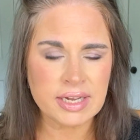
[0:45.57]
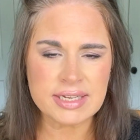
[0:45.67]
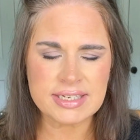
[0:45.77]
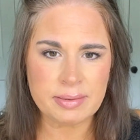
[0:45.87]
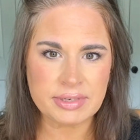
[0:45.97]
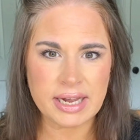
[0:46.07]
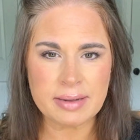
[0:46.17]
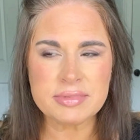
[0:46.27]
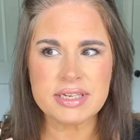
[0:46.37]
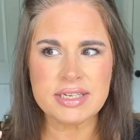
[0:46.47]

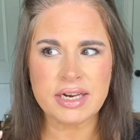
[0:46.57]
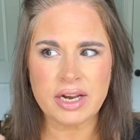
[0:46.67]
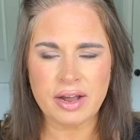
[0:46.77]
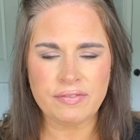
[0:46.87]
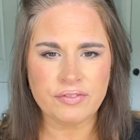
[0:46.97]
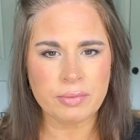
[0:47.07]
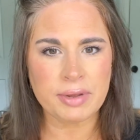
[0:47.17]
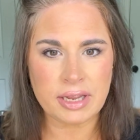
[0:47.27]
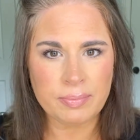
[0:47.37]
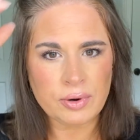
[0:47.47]
Sometimes it's enough for
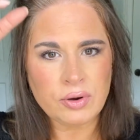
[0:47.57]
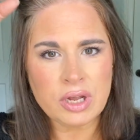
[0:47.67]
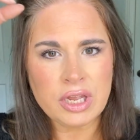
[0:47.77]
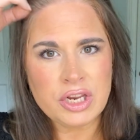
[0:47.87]
people